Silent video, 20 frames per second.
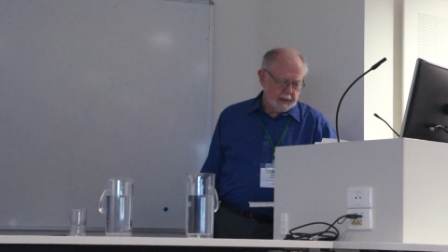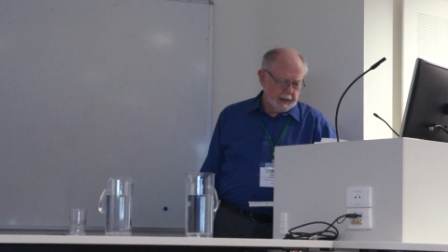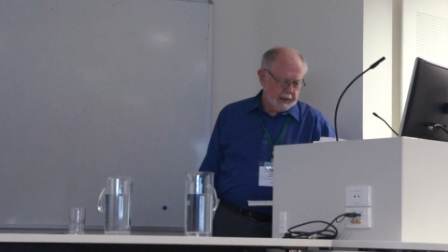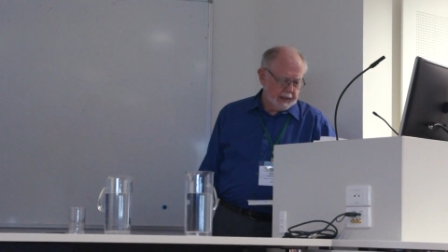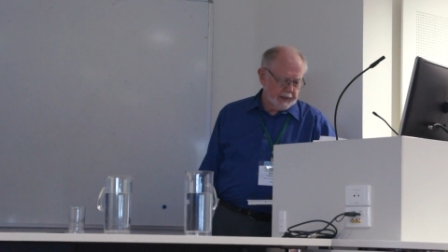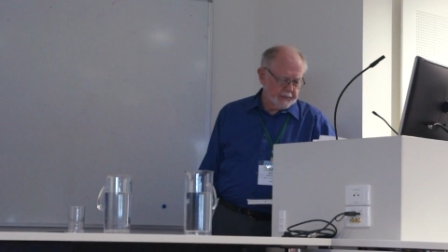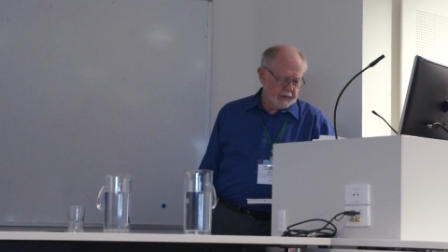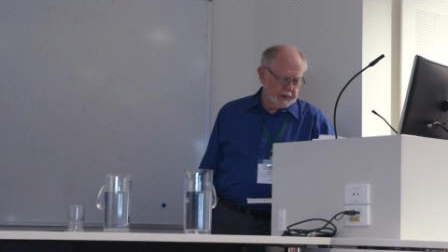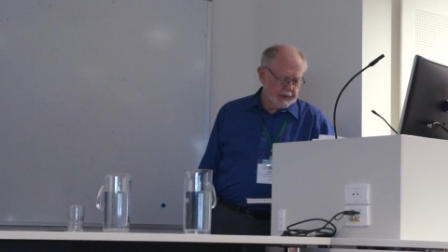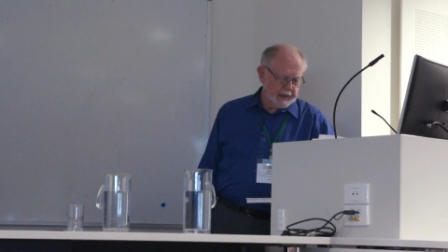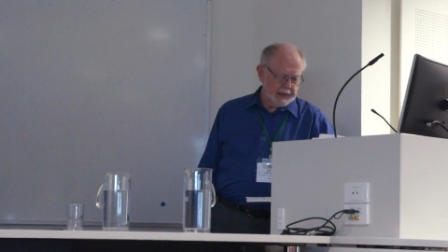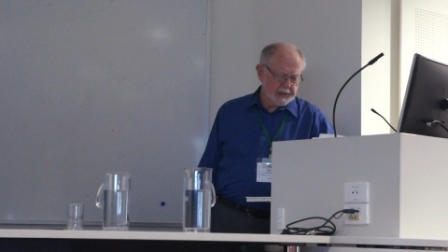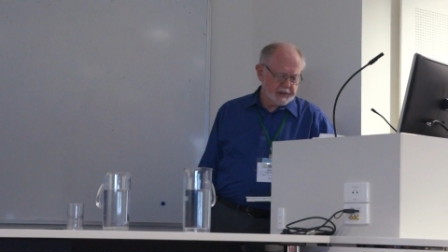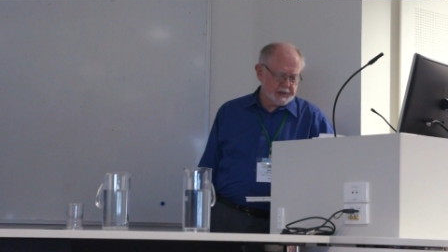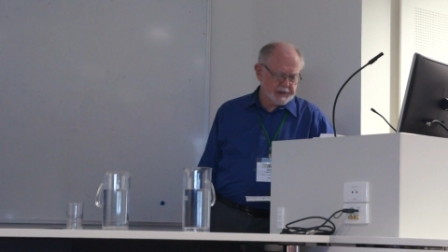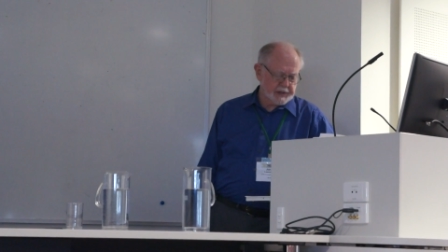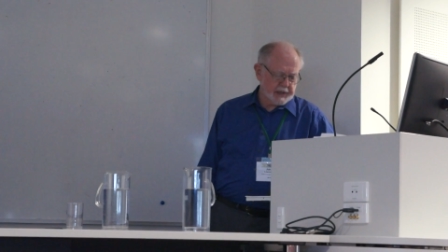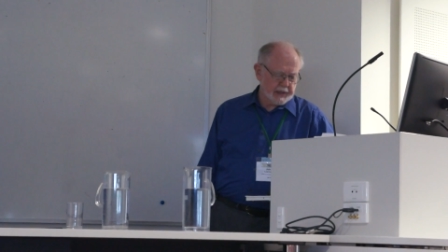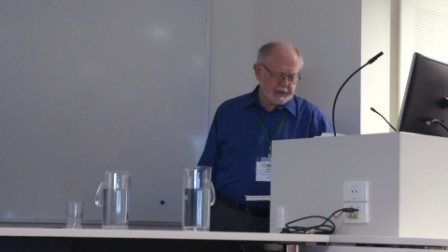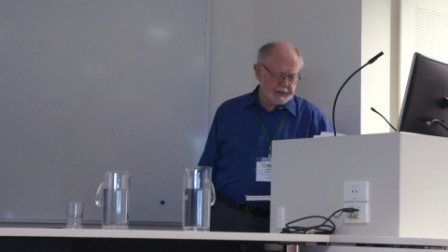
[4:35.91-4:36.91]
and the
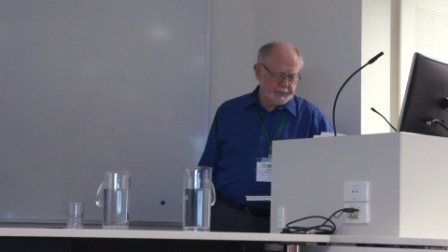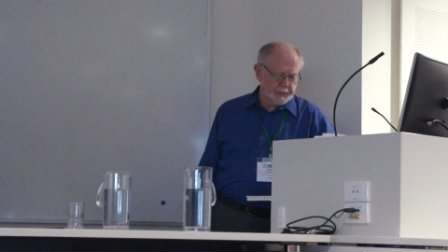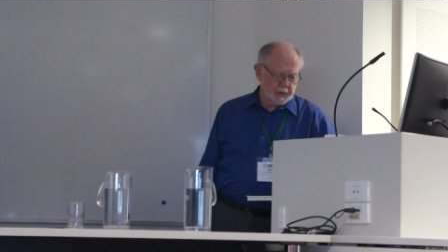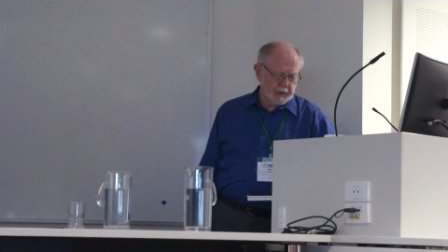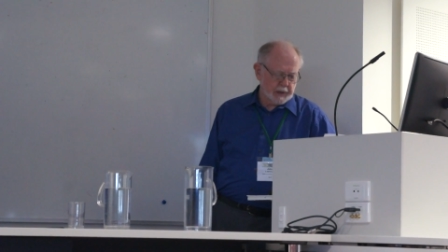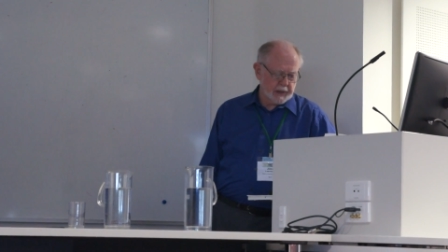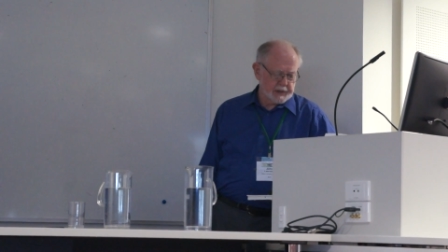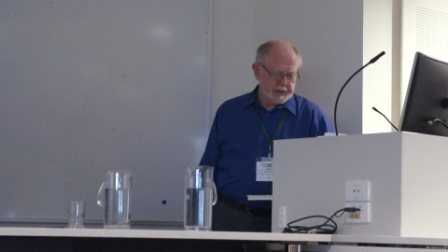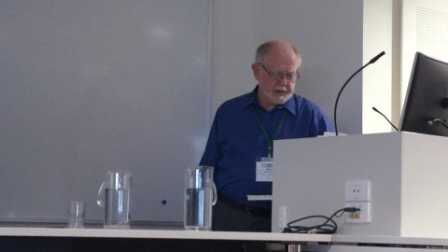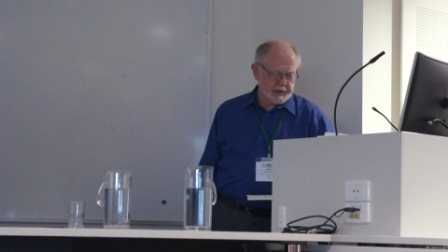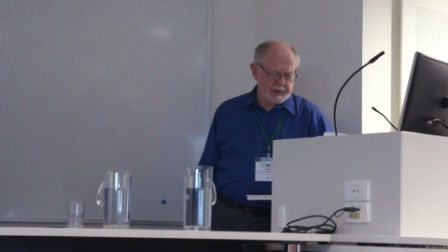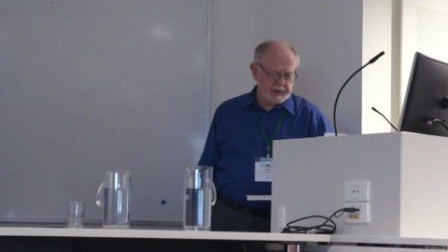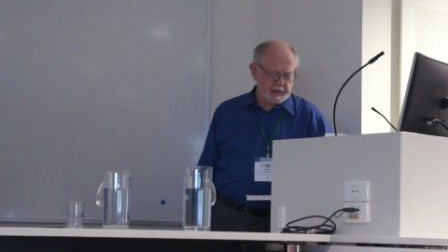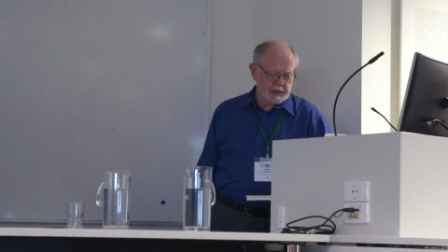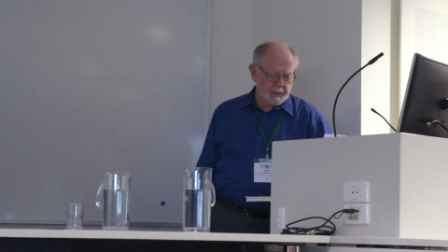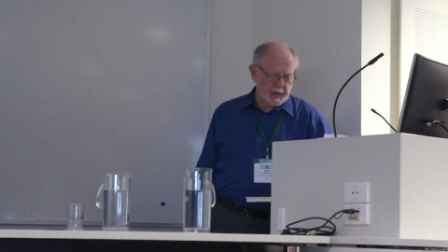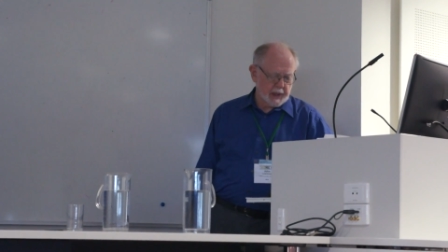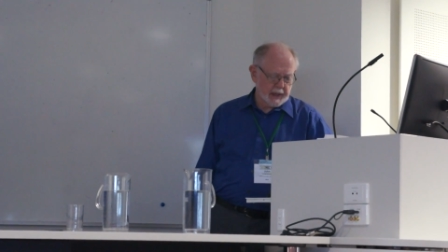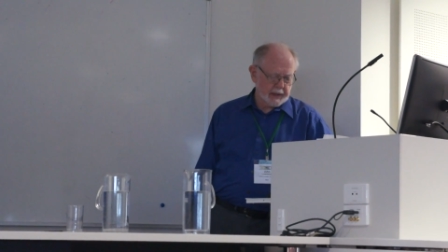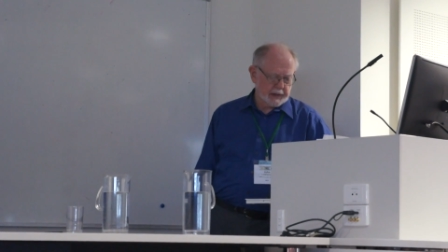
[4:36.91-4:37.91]
latest textbook on
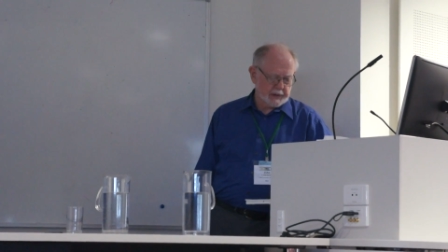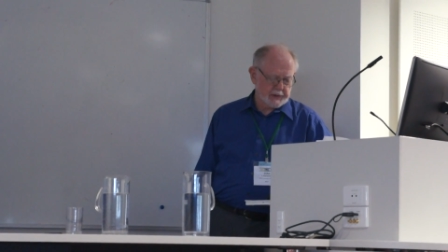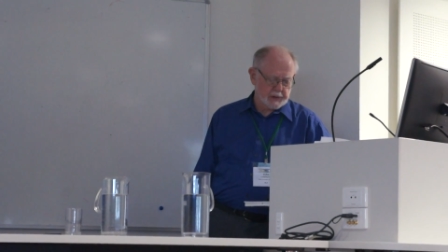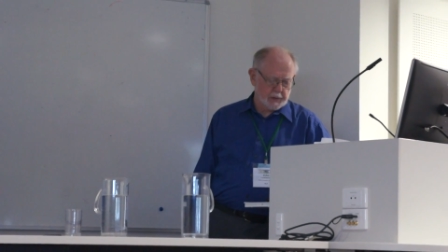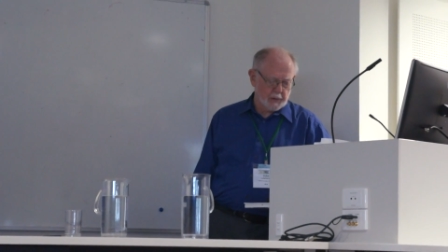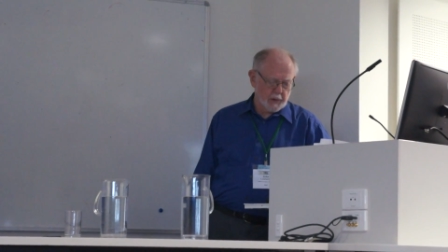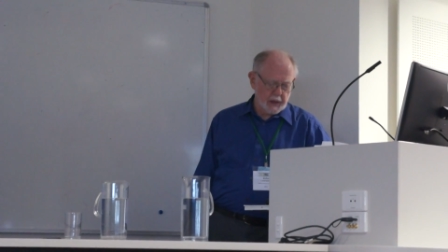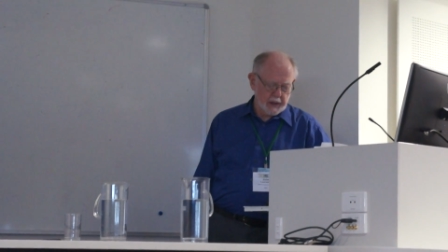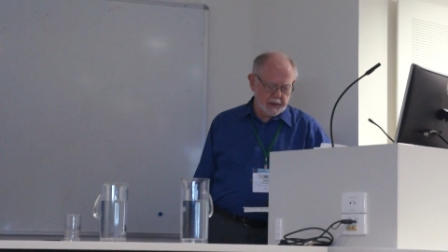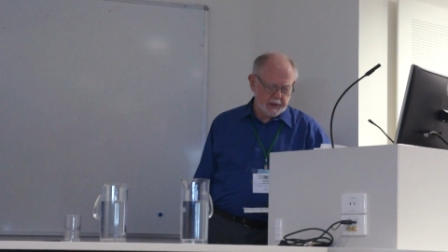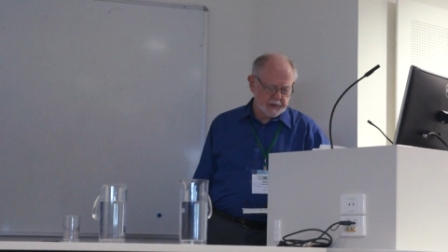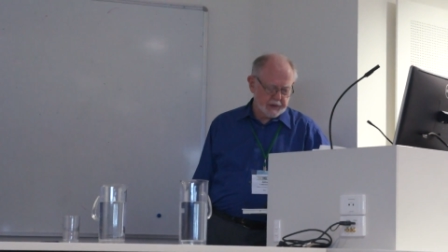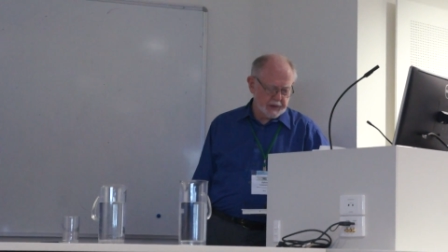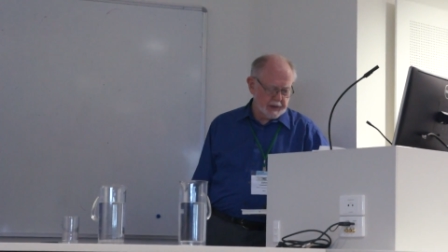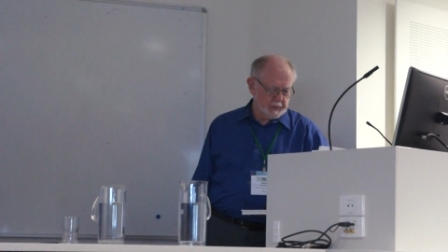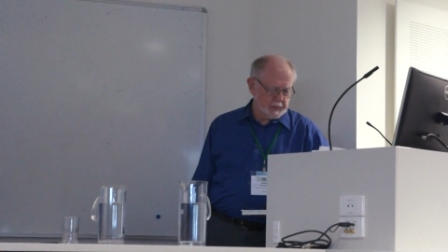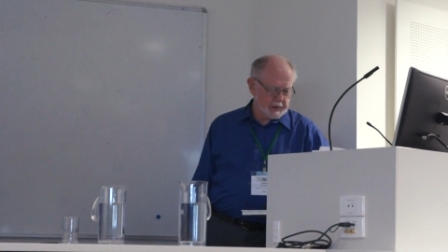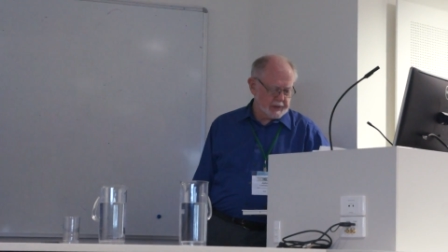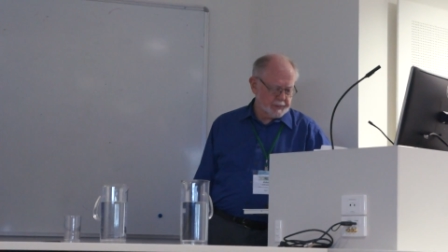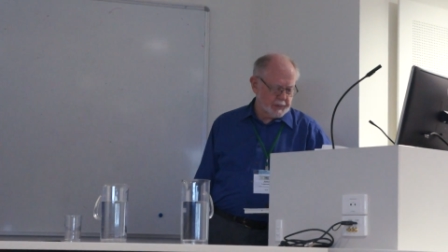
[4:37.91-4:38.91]
systematic zoology was